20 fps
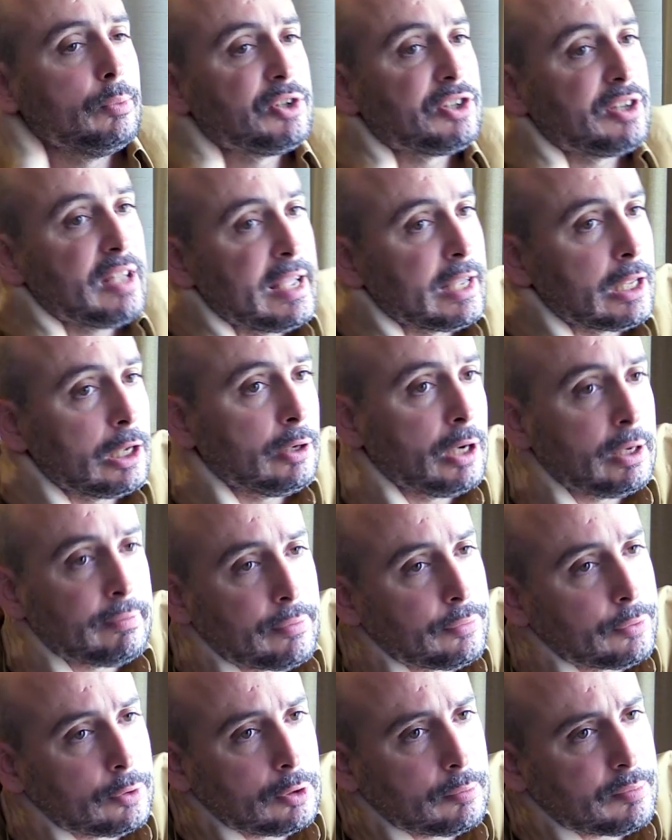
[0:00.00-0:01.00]
which echo
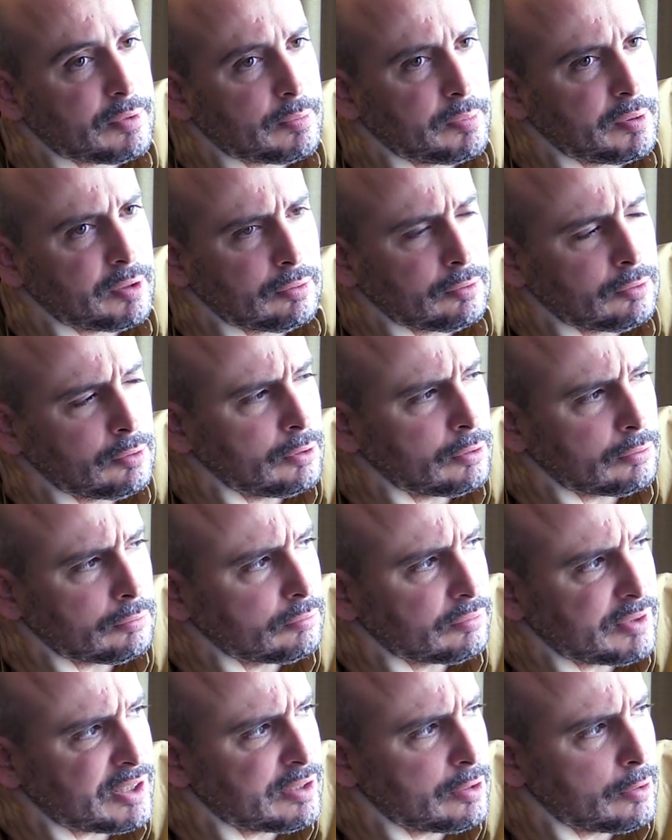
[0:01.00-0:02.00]
other films, but
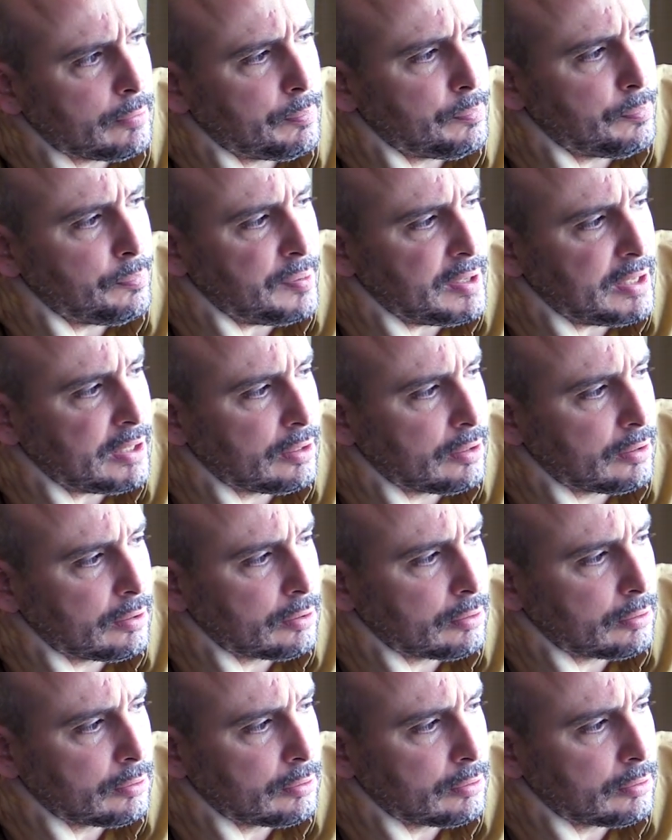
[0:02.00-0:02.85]
there's no big...